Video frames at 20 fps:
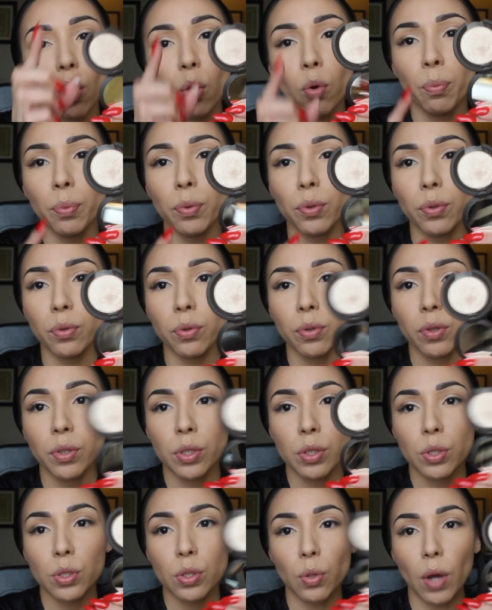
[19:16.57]
Opal.
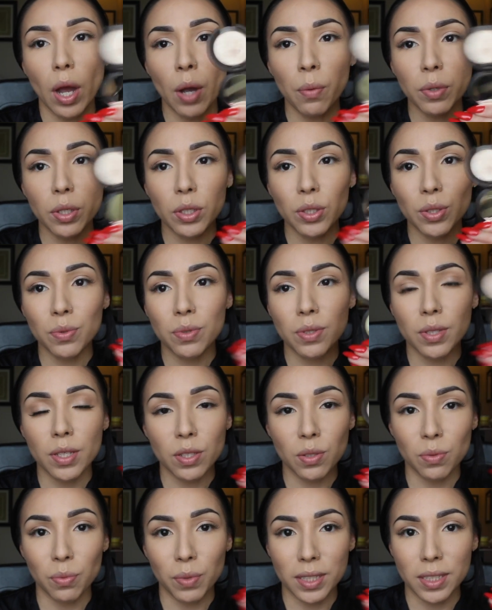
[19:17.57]
So I'm gonna use
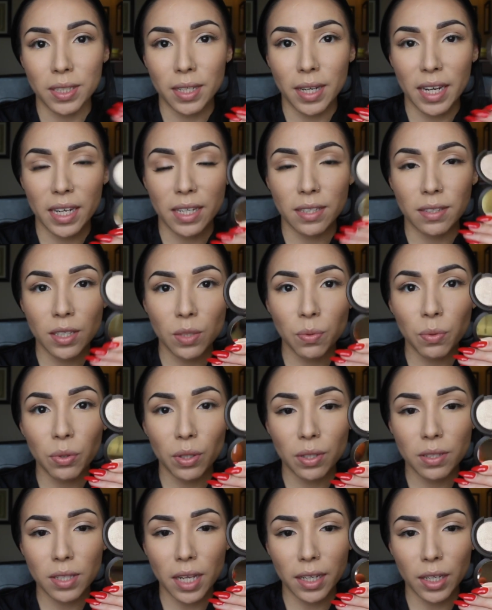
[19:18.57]
this one today because this one
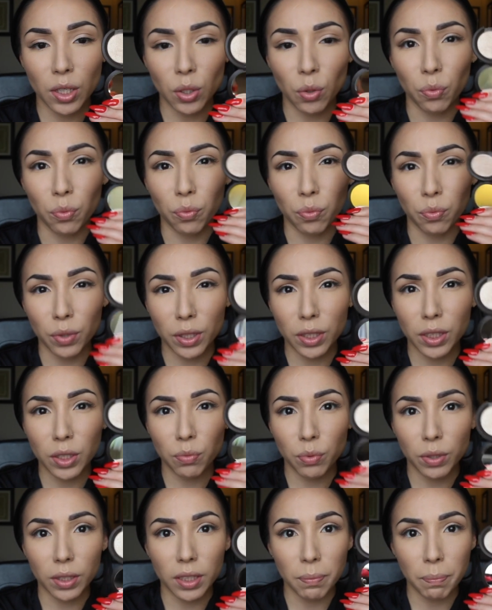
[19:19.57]
looks like it'll
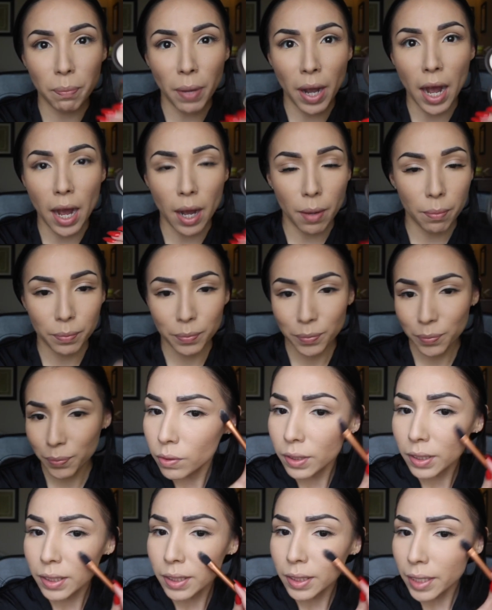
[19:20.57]
really pop.
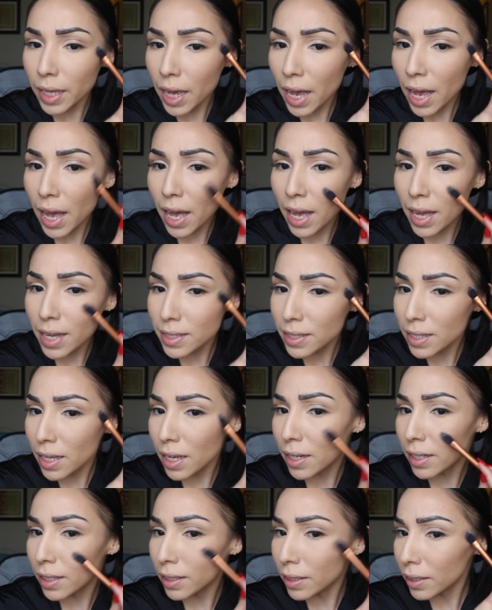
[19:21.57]
Yes,
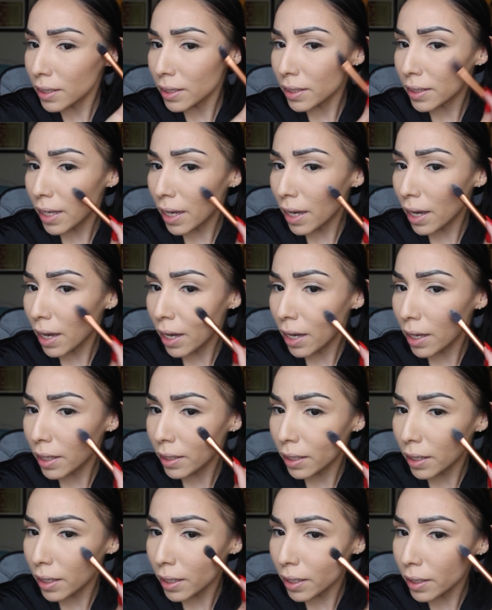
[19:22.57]
honey, look at that
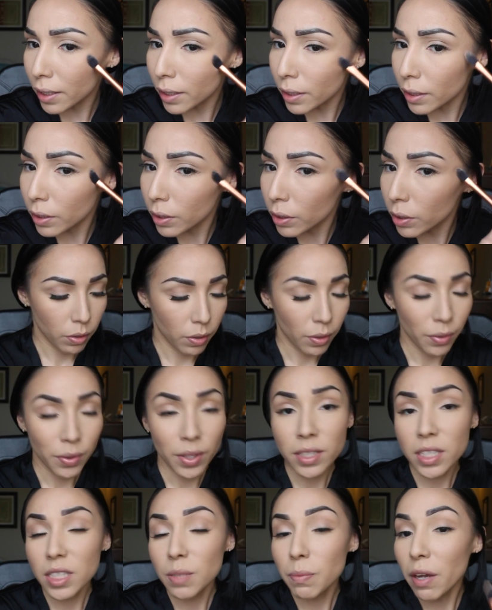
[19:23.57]
highlight.
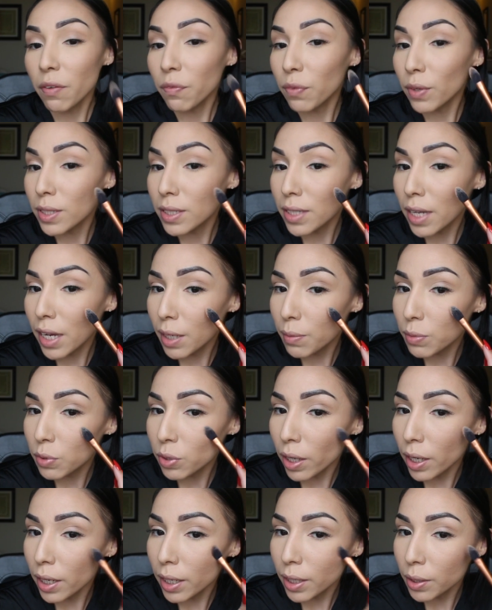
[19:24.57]
This is my first time
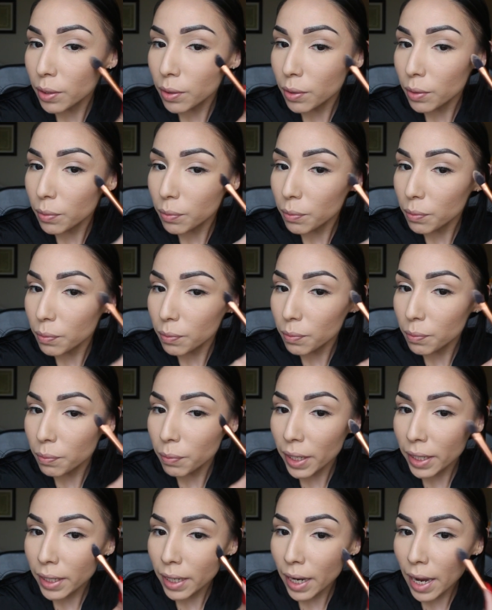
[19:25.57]
trying
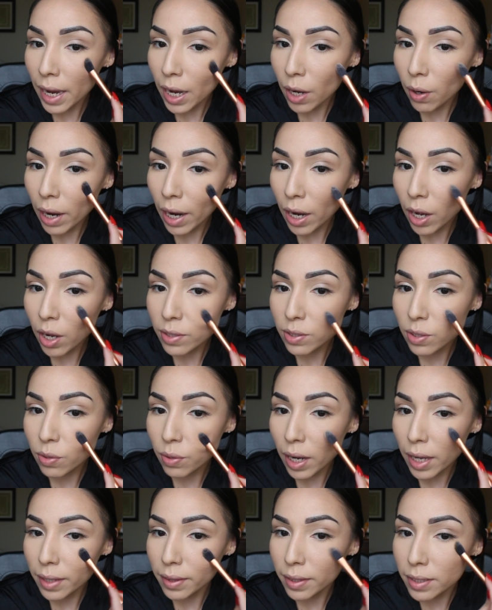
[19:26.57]
Becca out. I also
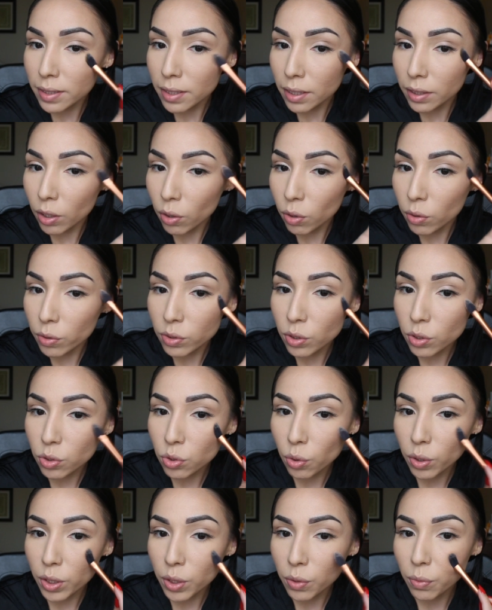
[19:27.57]
got this at the Ulta
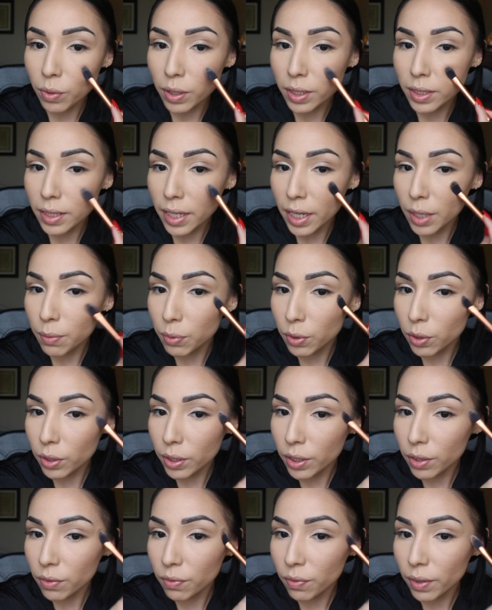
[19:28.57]
21 Day
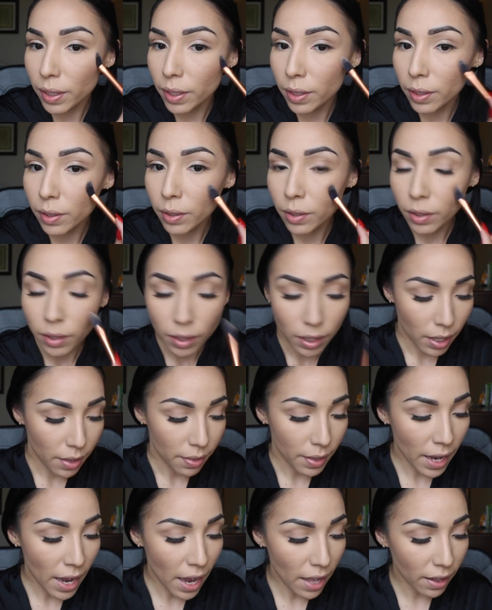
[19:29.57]
Beauty event.
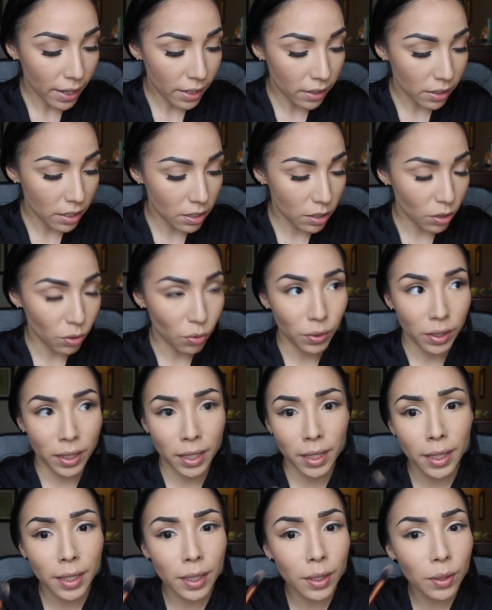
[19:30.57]
They had like this little
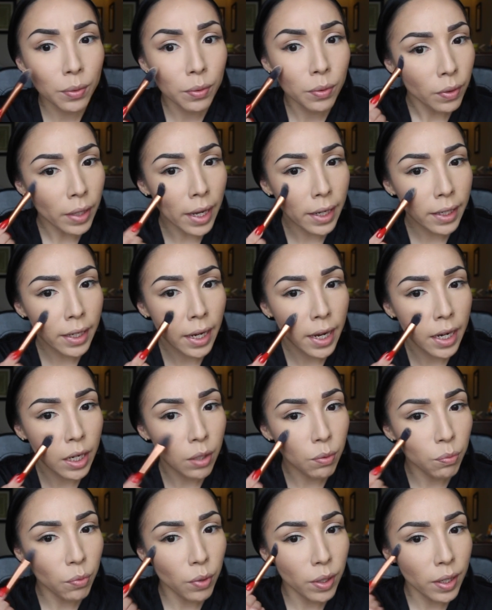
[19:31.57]
kit that
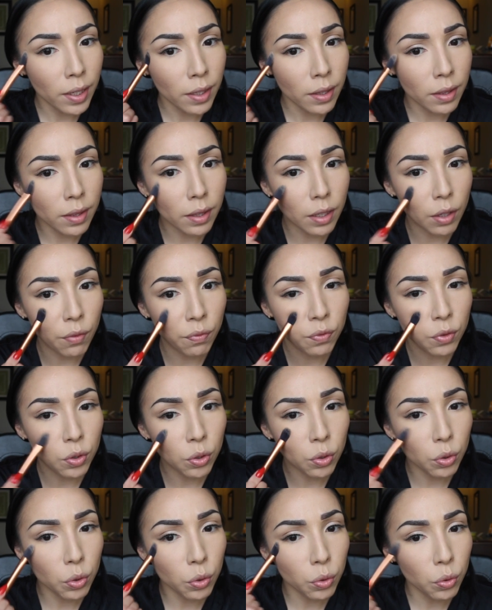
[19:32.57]
came with a
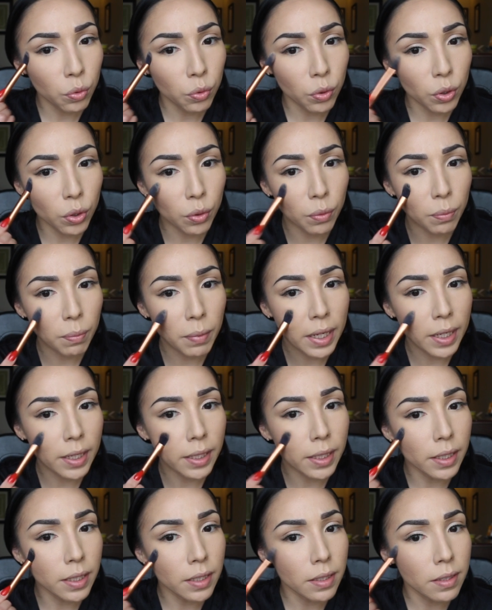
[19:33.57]
few little
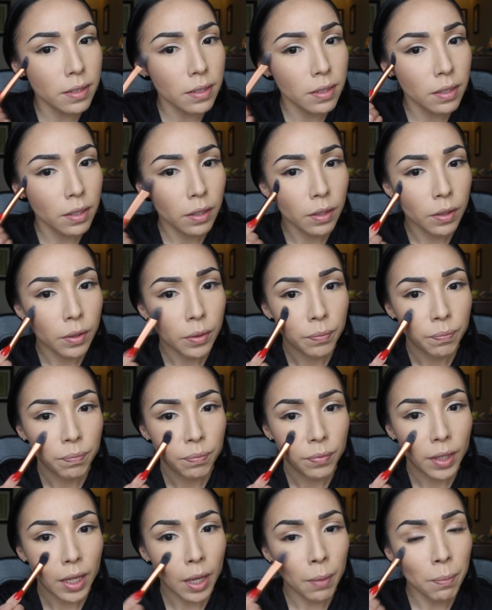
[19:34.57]
minis,
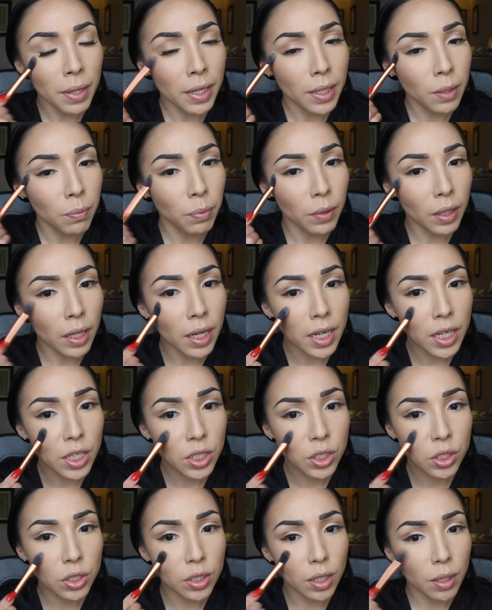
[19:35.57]
a mini
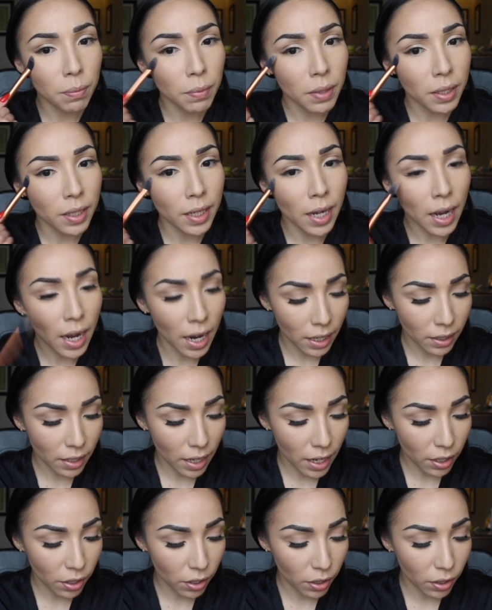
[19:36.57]
blush, a mini
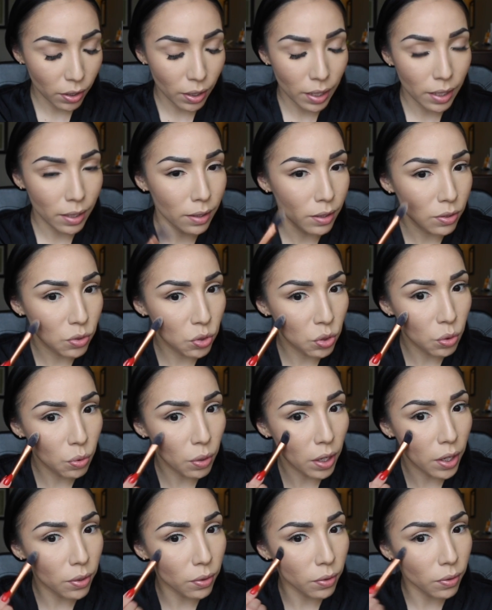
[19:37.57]
highlighter, and 2
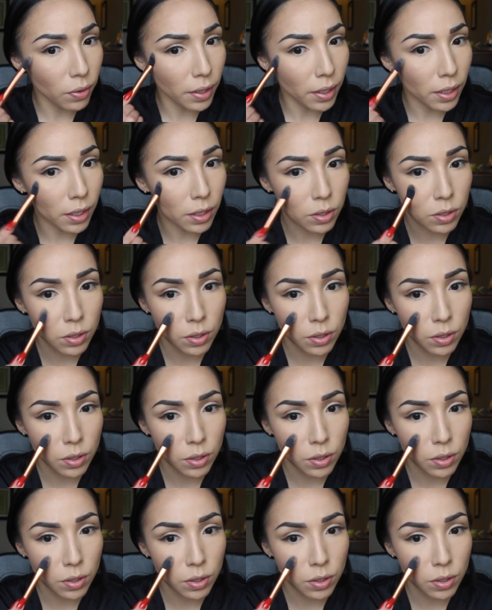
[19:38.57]
other things.